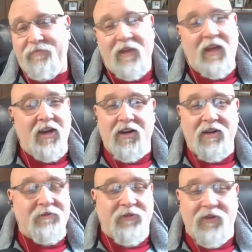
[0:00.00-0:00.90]

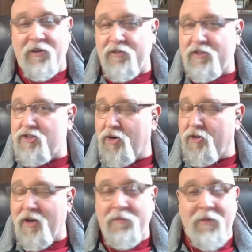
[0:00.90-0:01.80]
here for a
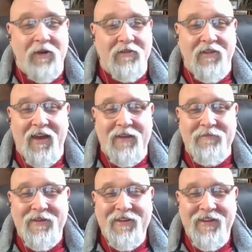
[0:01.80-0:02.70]
short amount of
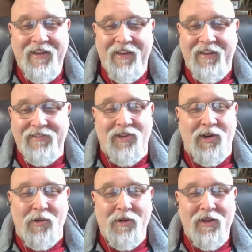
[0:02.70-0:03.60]
time.
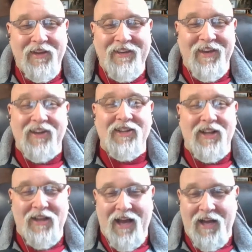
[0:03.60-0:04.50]
So giggle
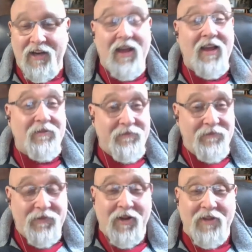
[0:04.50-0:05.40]
a lot,
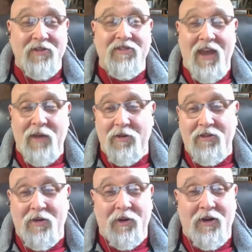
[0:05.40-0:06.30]
understand
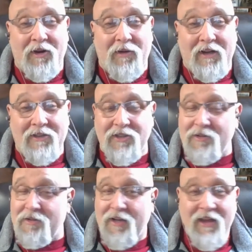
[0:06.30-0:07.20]
what's going on around
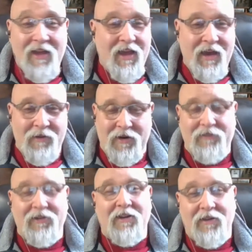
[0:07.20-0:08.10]
you, and
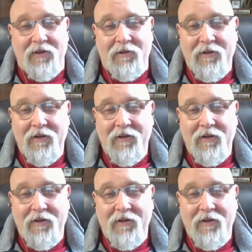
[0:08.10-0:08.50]
whatever you do,